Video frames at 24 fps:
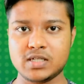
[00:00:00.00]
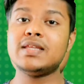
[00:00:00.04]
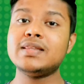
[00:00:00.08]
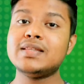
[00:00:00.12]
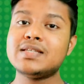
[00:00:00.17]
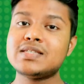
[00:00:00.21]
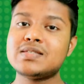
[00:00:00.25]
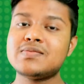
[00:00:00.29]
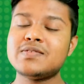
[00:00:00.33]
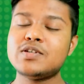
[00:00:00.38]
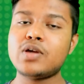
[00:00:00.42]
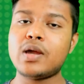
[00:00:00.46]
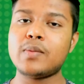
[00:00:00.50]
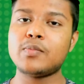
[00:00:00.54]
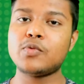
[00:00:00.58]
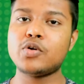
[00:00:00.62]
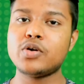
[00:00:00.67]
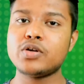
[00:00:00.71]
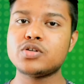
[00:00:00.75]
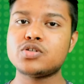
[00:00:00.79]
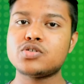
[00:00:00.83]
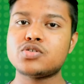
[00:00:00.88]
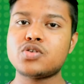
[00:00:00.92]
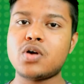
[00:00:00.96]
In this video I'm
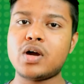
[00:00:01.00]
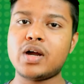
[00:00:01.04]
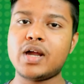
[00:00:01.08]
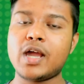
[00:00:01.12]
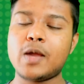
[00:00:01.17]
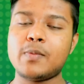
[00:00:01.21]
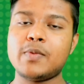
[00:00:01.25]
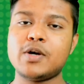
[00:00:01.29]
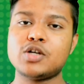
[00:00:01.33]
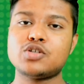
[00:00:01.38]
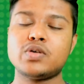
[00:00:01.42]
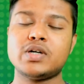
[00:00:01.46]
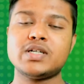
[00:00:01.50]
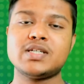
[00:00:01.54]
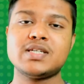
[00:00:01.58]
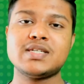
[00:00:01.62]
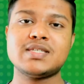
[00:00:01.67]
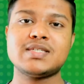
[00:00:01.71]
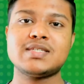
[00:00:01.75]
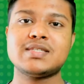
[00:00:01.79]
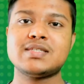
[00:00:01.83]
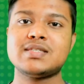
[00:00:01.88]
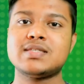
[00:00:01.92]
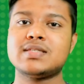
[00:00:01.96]
going to talk about
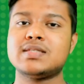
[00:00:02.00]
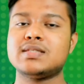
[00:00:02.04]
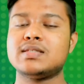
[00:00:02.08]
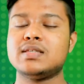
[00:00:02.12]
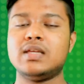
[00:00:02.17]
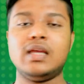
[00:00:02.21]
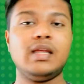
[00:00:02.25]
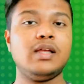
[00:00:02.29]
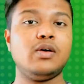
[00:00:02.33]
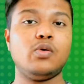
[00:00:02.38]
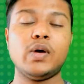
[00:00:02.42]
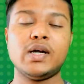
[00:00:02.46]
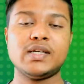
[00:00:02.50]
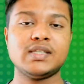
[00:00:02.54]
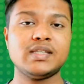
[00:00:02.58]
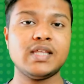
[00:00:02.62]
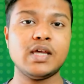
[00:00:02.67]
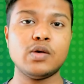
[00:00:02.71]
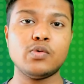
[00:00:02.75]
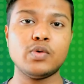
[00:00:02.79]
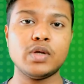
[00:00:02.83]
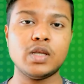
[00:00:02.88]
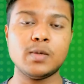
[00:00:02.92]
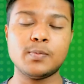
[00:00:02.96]
what
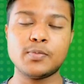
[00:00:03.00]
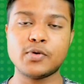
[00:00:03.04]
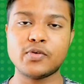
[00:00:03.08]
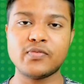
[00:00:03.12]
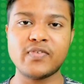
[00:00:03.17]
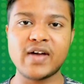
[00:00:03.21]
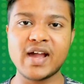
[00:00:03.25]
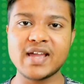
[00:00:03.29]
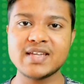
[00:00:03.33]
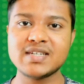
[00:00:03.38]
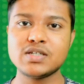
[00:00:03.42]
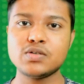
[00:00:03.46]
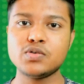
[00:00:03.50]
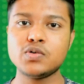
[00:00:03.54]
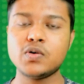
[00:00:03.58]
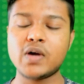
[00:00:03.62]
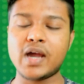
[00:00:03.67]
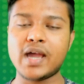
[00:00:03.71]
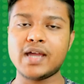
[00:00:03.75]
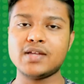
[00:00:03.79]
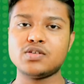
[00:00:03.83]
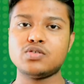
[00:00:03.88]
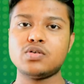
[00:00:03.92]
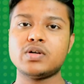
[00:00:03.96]
they will provide
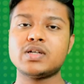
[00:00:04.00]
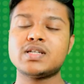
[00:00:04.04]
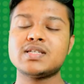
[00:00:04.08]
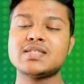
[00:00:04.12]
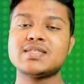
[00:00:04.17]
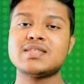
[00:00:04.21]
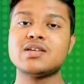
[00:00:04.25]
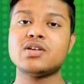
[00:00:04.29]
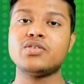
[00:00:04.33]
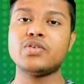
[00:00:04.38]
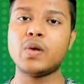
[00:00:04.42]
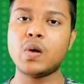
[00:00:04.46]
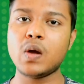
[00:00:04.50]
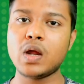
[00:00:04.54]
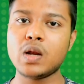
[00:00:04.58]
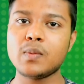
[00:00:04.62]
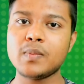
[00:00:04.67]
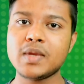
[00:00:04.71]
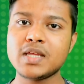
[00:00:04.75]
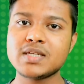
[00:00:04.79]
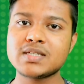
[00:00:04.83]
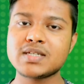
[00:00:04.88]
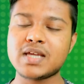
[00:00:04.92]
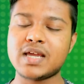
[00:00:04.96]
you and what is the
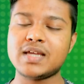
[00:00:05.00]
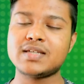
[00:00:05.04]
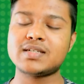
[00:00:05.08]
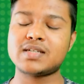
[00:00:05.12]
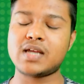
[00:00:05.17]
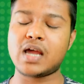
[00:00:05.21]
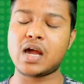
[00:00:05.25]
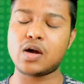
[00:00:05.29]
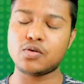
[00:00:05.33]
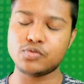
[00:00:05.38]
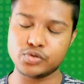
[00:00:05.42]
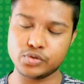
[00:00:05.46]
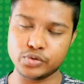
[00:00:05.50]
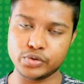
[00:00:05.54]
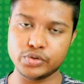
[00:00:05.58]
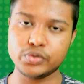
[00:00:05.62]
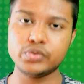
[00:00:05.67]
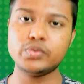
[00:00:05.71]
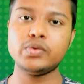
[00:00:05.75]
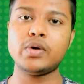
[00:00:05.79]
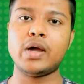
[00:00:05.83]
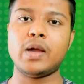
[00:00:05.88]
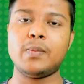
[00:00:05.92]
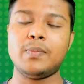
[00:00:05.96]
requirement and how do
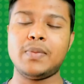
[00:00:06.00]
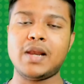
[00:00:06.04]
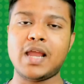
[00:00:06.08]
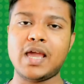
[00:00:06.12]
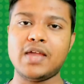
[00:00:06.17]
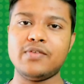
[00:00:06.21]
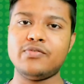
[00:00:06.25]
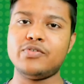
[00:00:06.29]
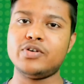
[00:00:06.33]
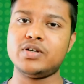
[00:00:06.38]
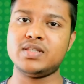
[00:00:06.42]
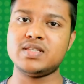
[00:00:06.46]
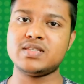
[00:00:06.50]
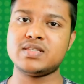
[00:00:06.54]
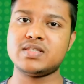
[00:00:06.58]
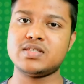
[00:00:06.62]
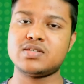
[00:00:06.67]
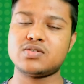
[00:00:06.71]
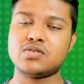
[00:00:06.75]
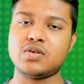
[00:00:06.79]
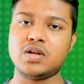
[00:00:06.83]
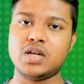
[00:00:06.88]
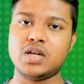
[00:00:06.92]
you apply for this